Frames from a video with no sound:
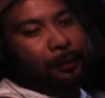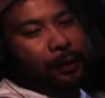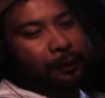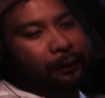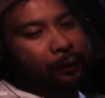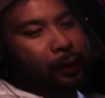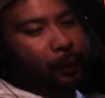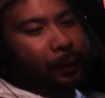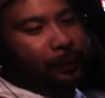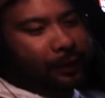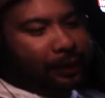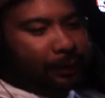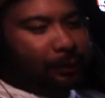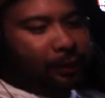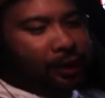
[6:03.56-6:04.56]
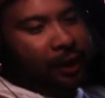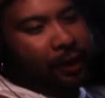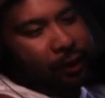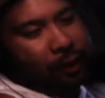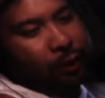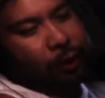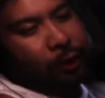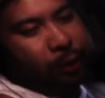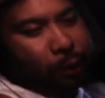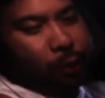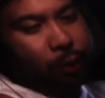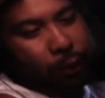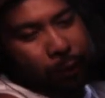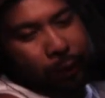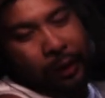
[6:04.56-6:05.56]
my farewell, because I was changing
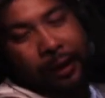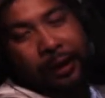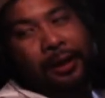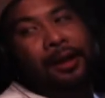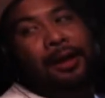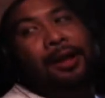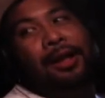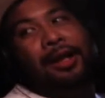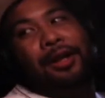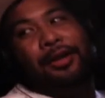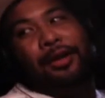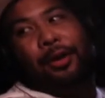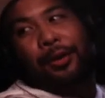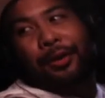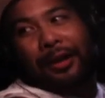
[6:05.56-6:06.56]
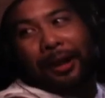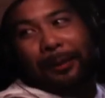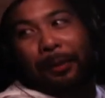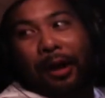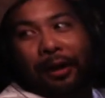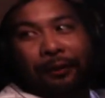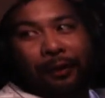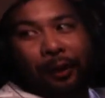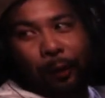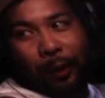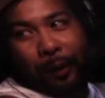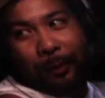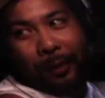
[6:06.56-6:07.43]
schools, right? So it was like my farewell